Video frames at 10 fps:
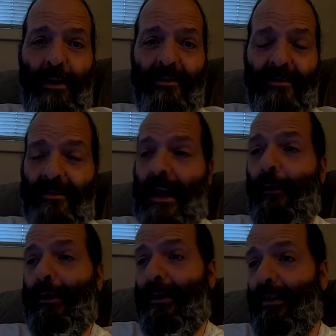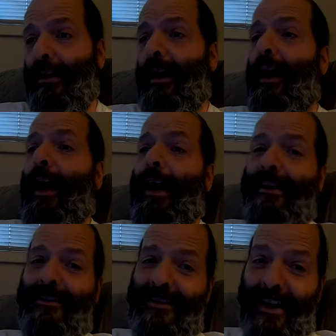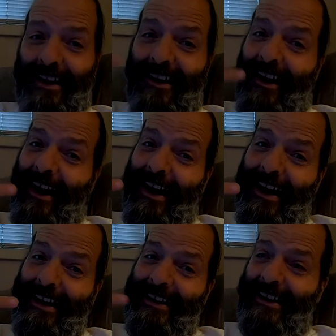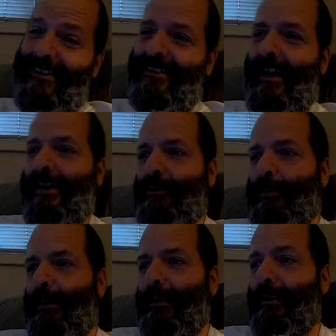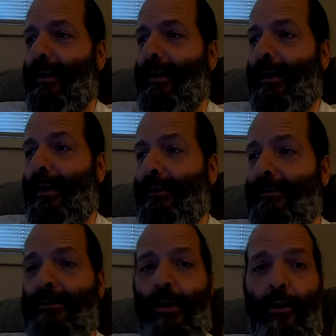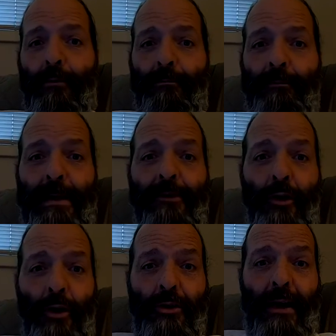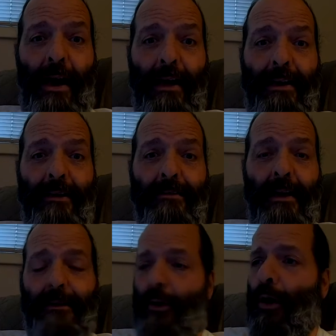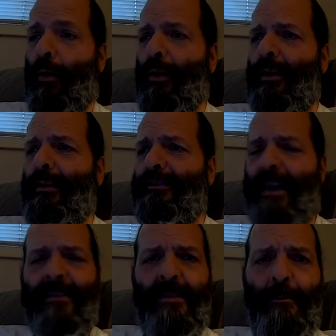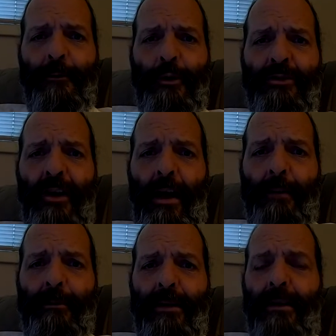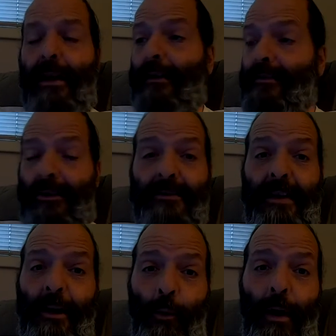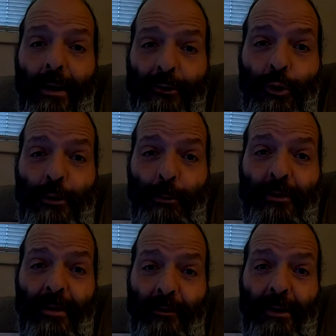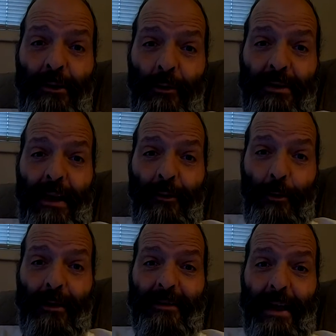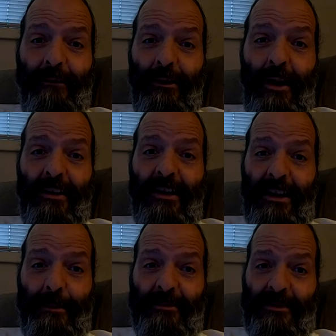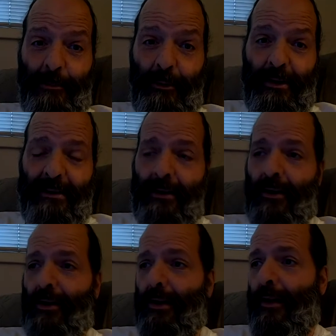this, because now I can say hi to HP and be the good guy and say, no, take some of your time. It's going to take a while too to put this video together because I have a lot of clips to put in here,